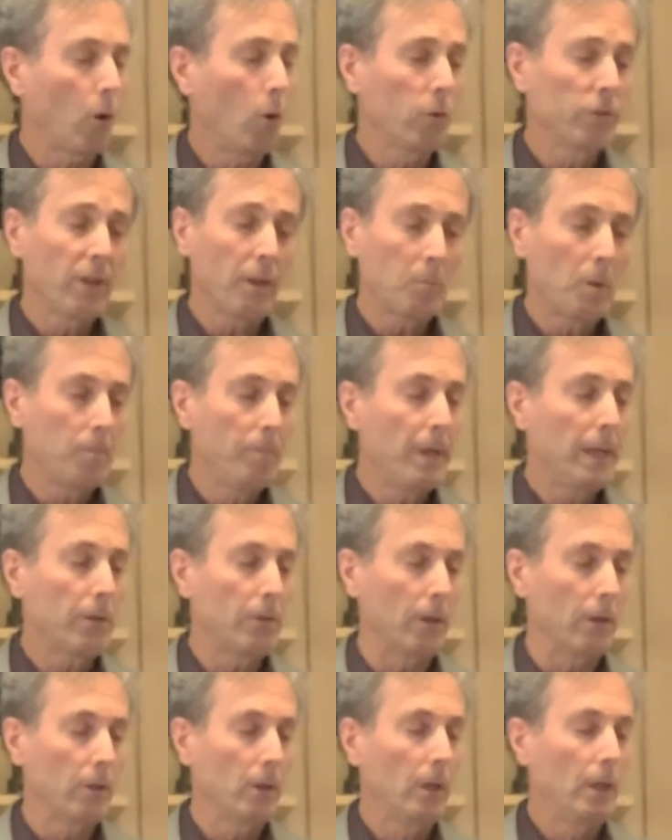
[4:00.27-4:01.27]
holds up a
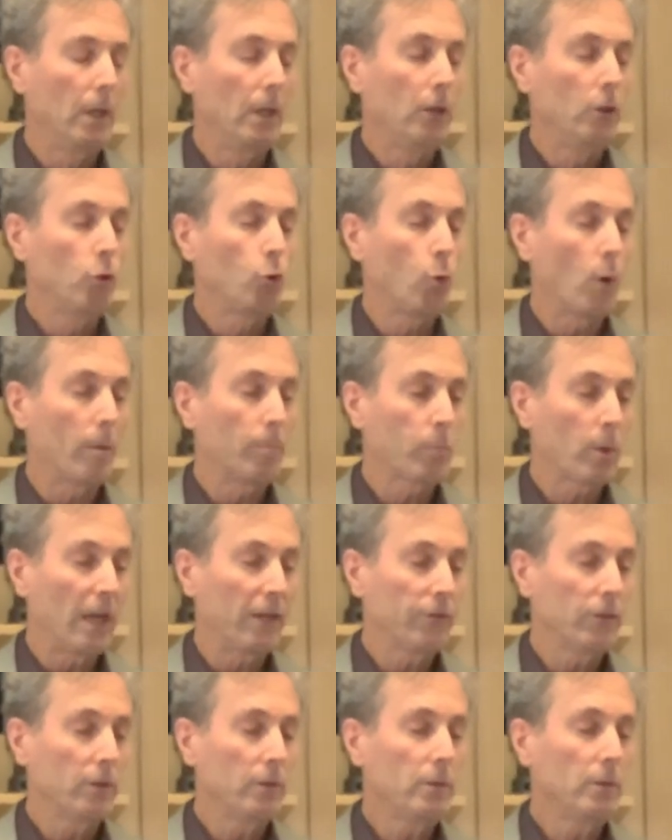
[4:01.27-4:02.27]
mirror to our
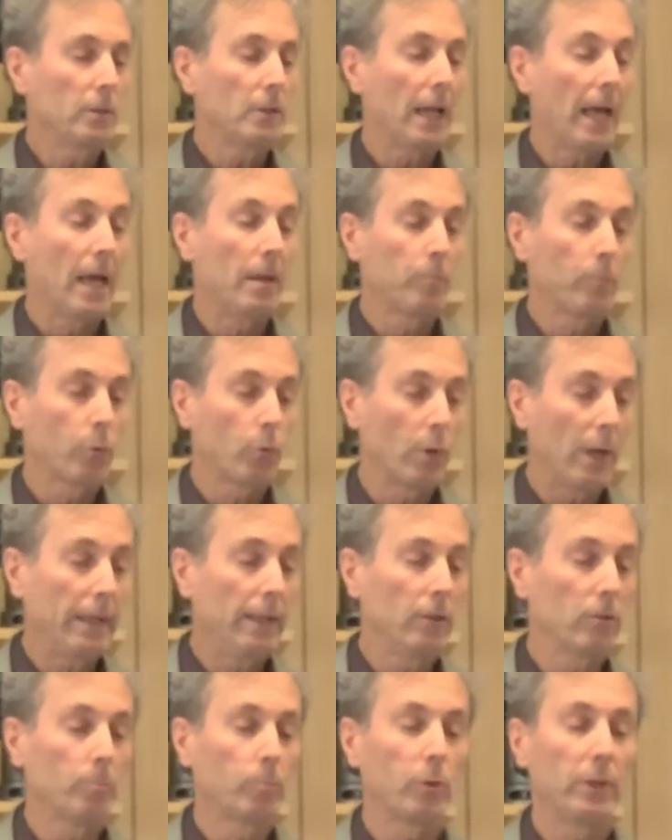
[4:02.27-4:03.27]
present and
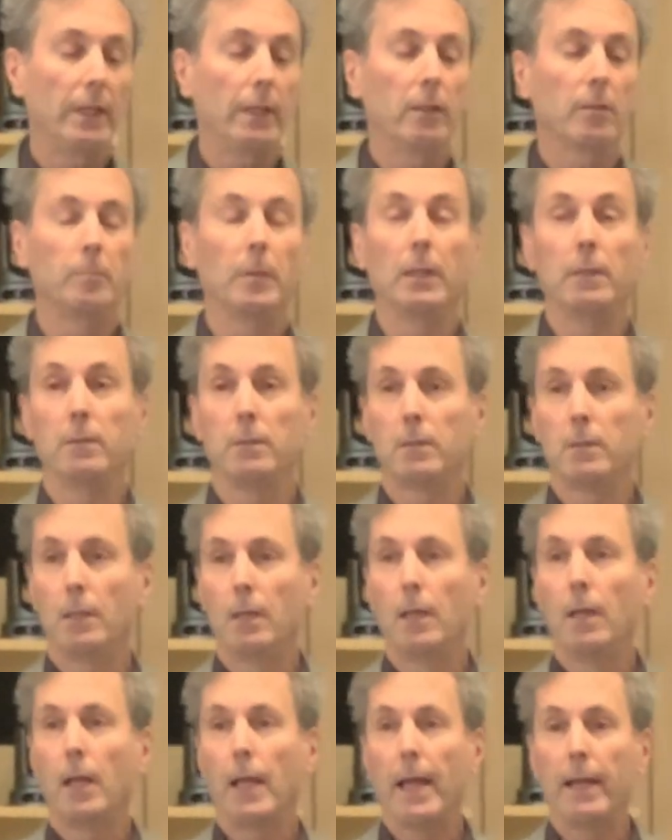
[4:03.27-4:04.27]
perennial predicament
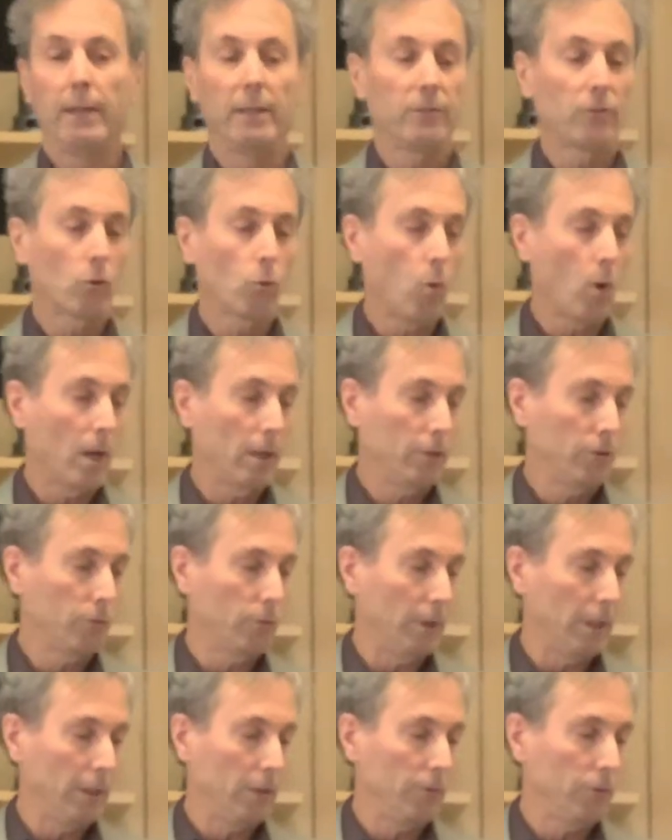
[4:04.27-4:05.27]
and its
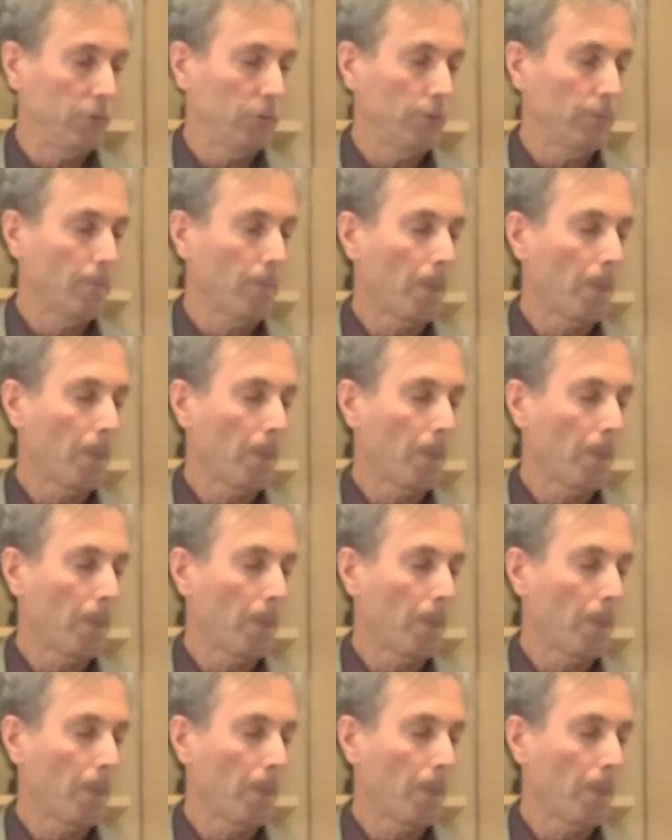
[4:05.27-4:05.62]
quandaries.